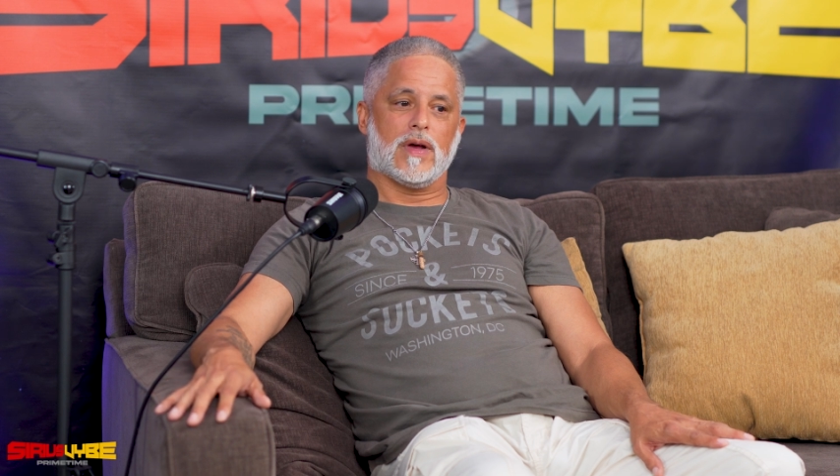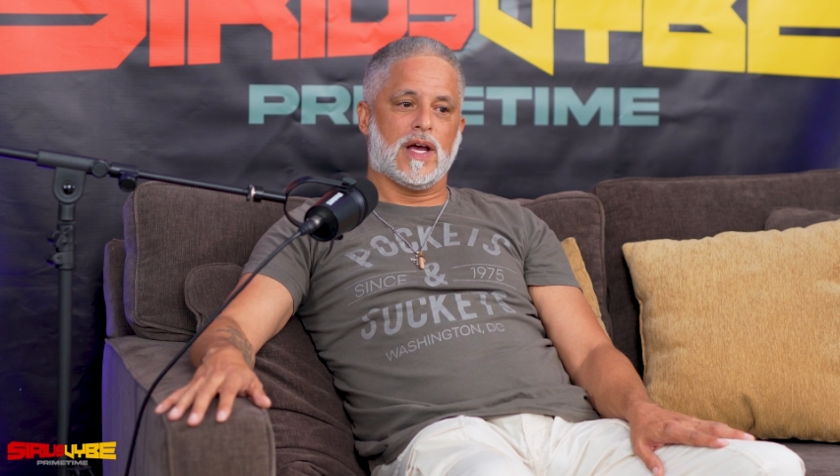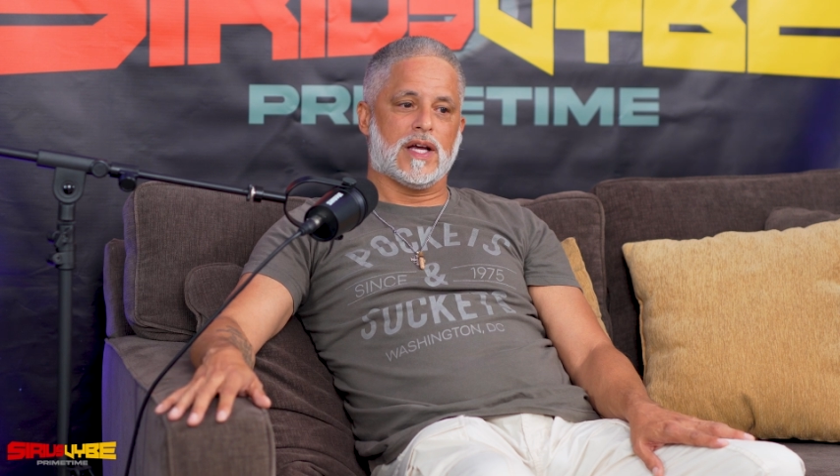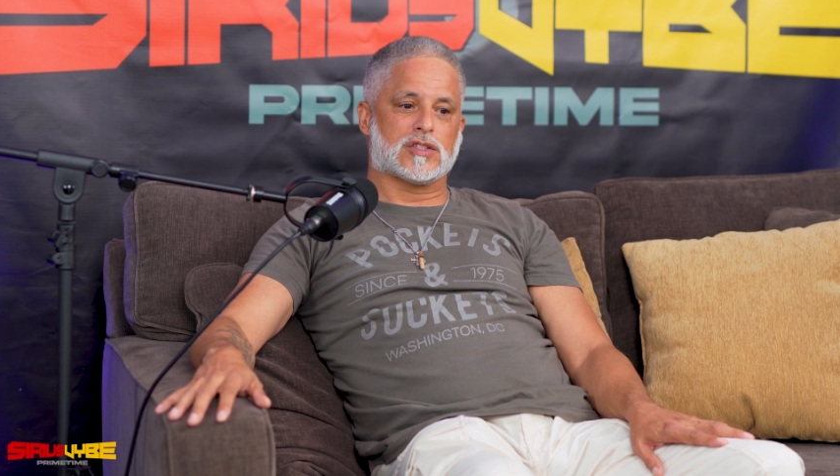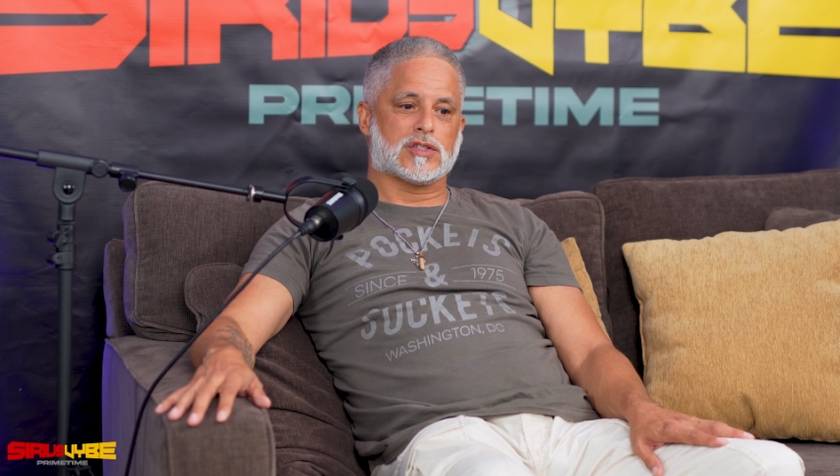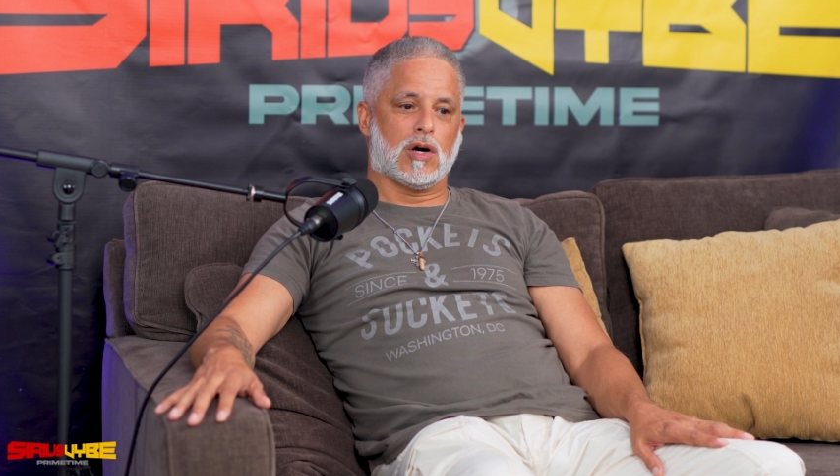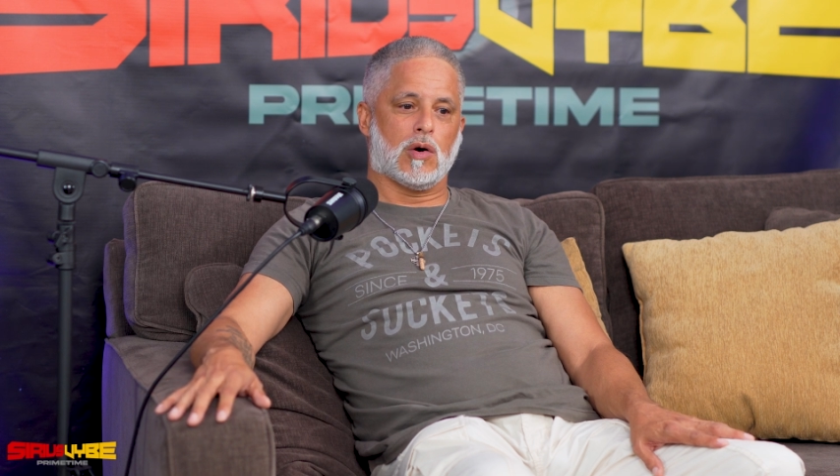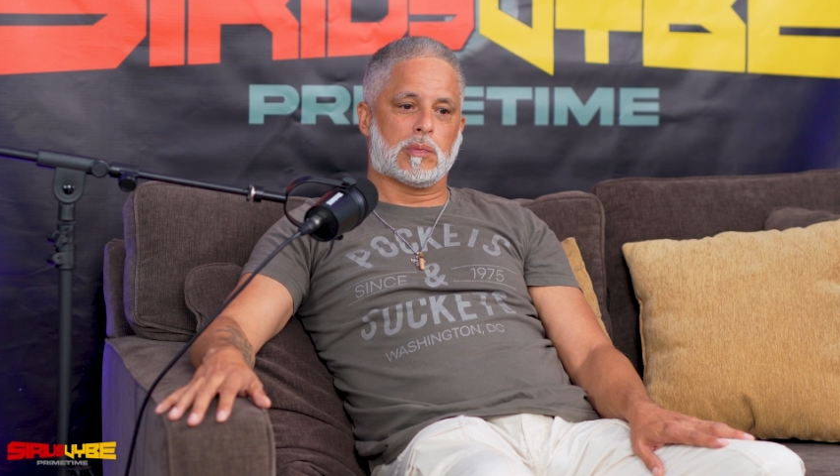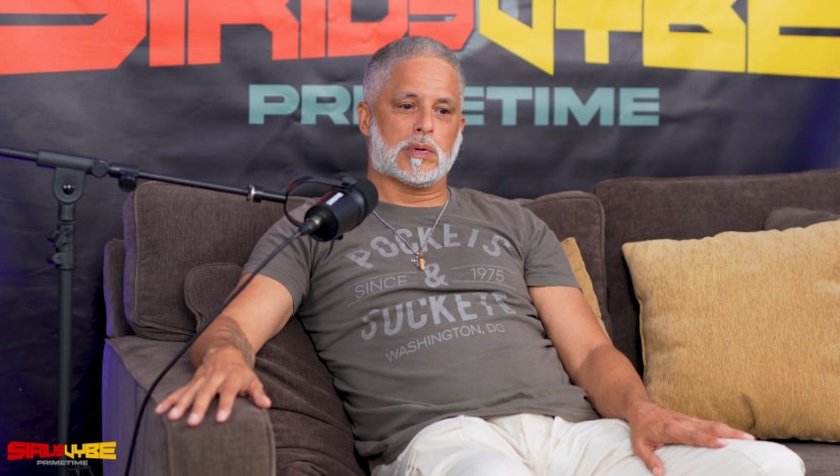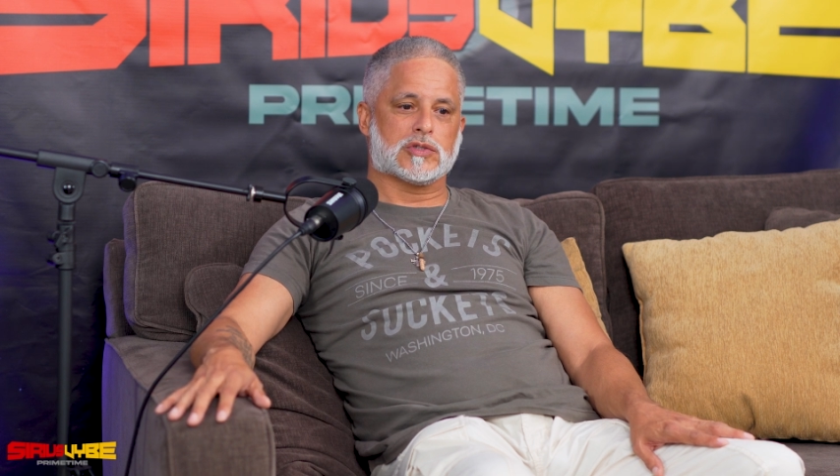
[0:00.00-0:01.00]
And so
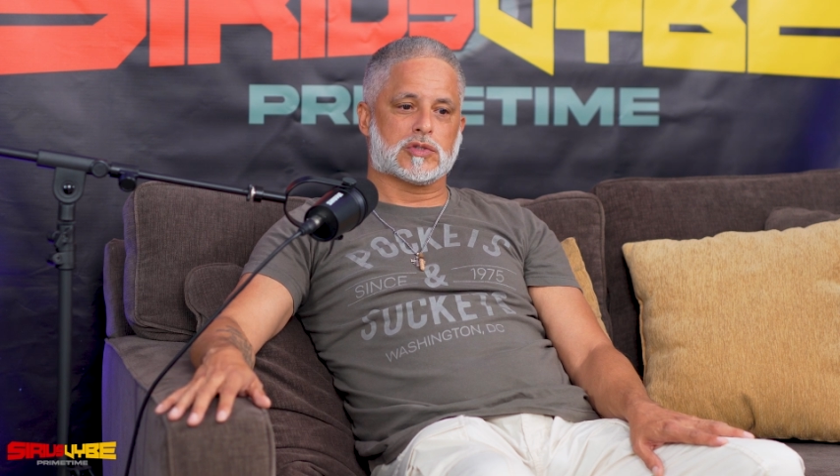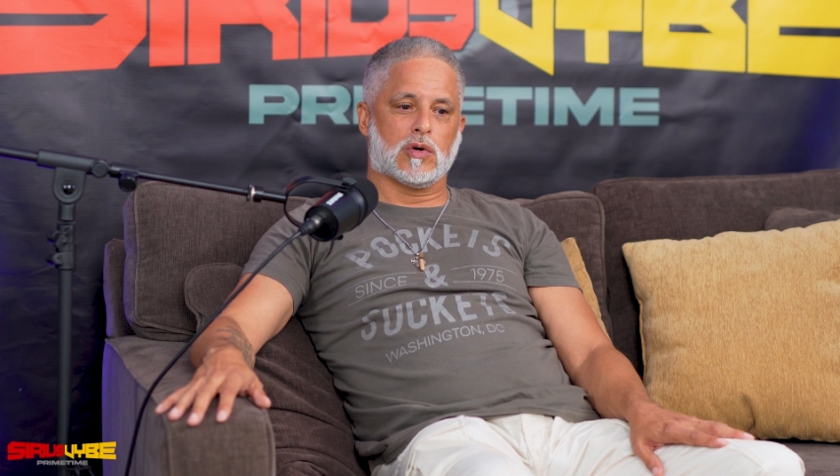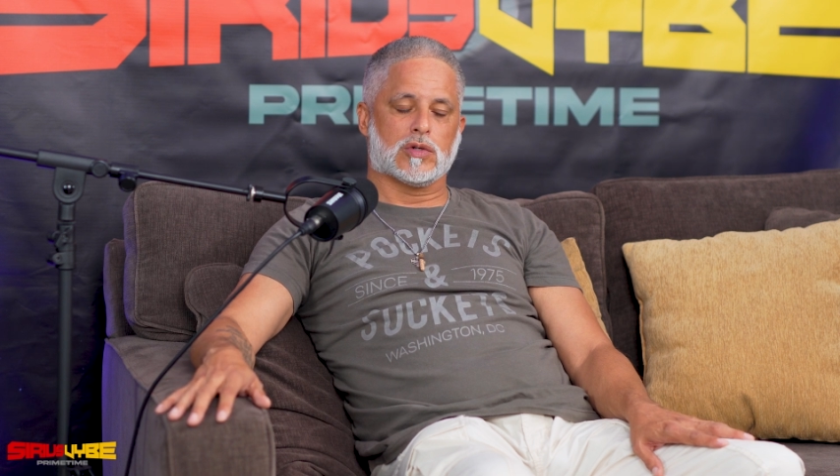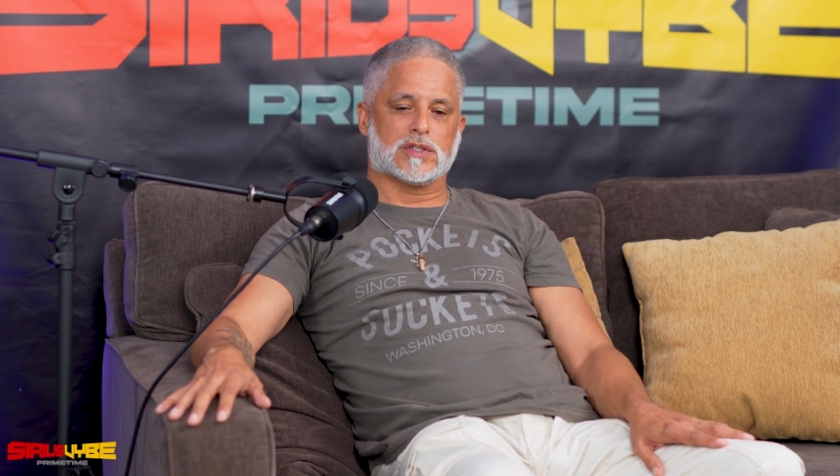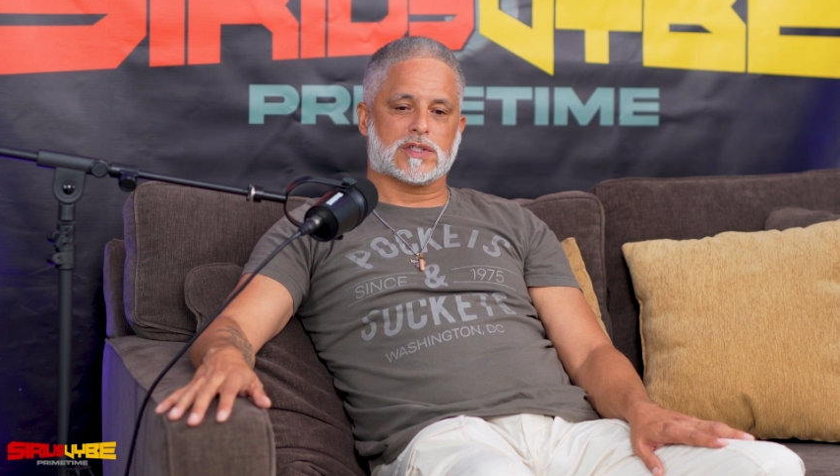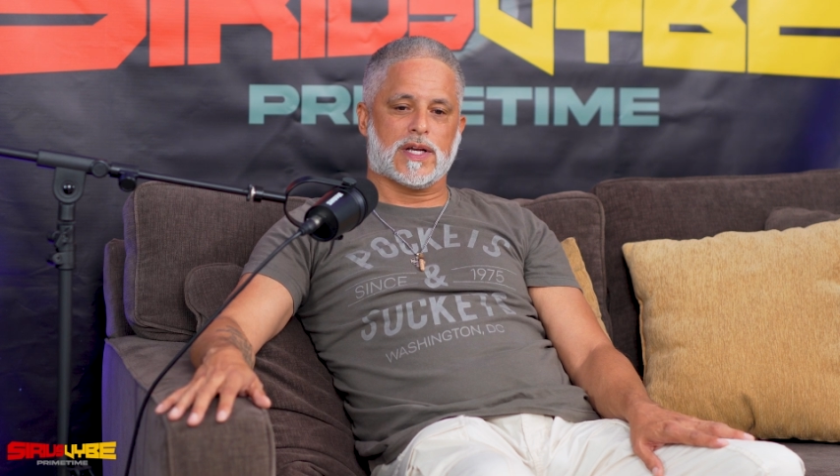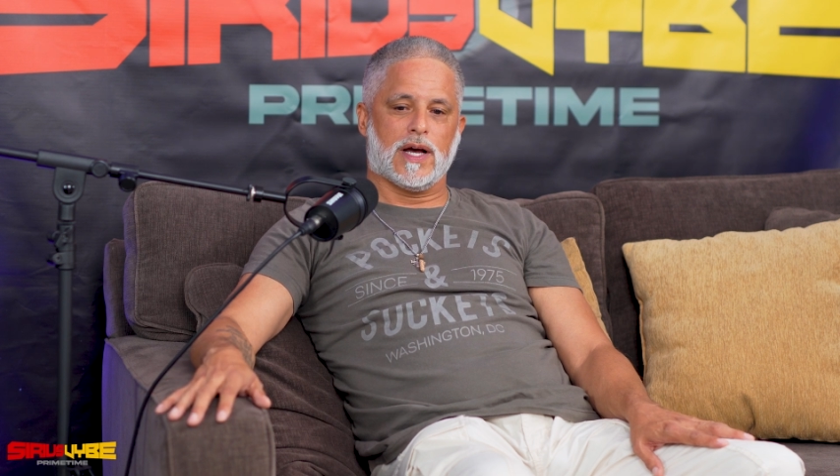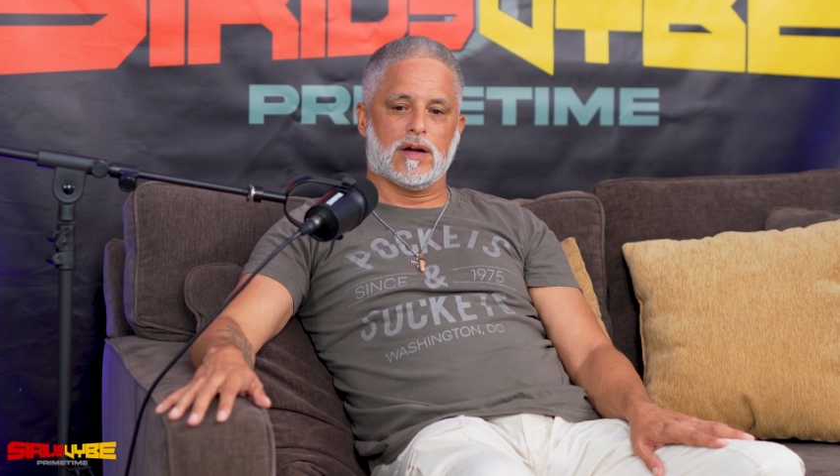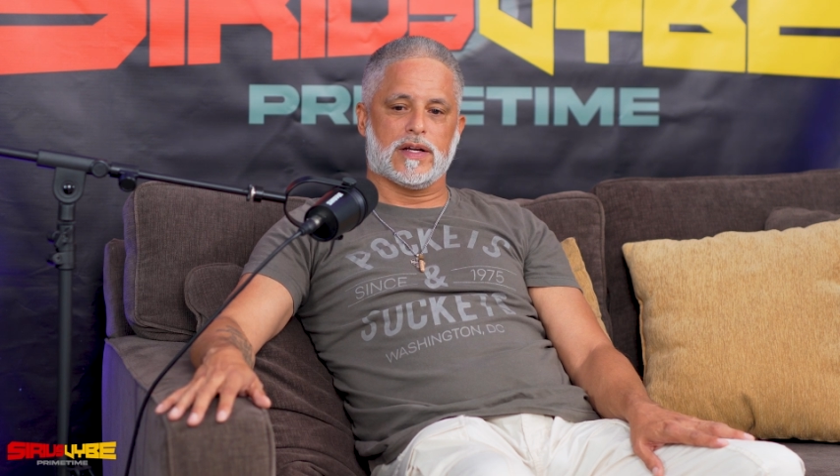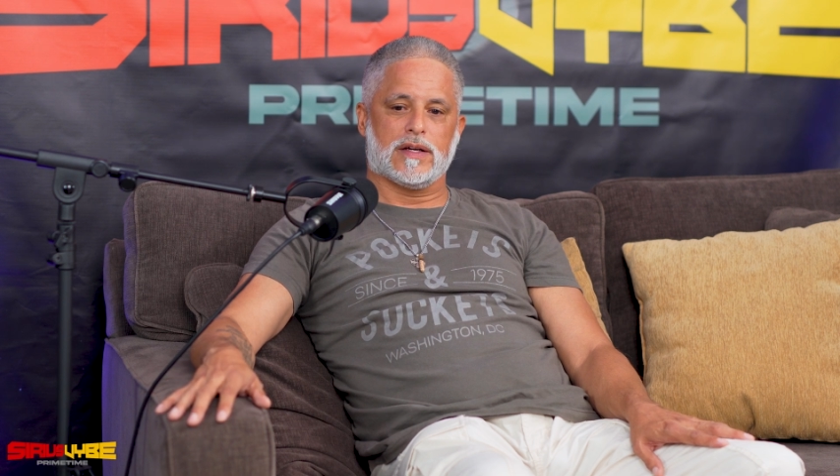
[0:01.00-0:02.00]
Prince George's
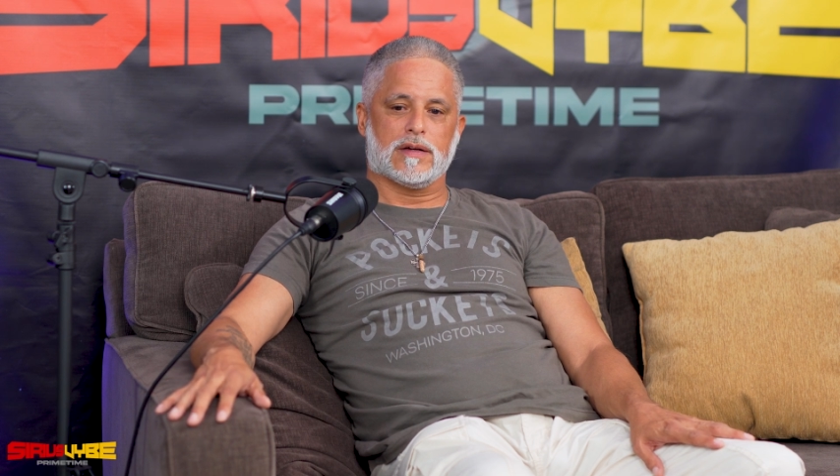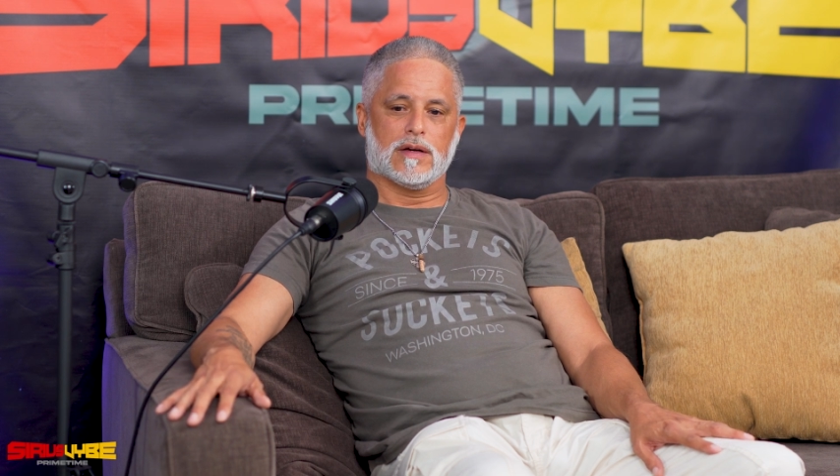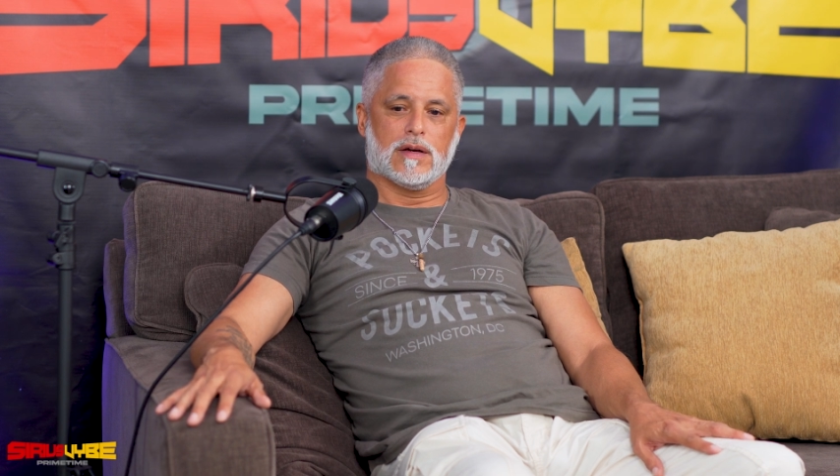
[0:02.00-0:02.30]
County,